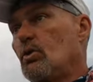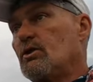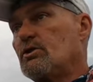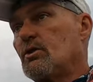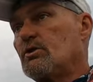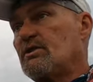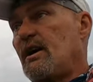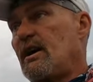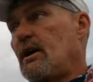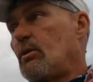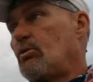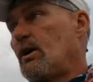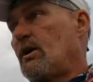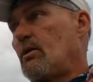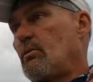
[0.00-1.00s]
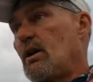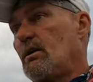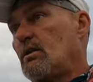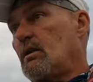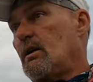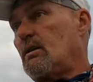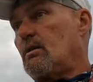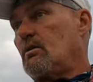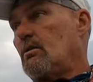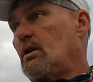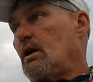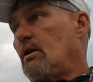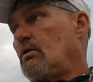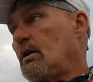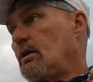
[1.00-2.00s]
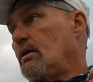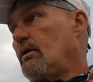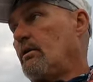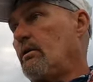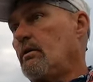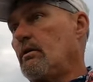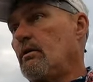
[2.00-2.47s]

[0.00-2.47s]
schoolies will stack up right in the mouth of that little cut right there.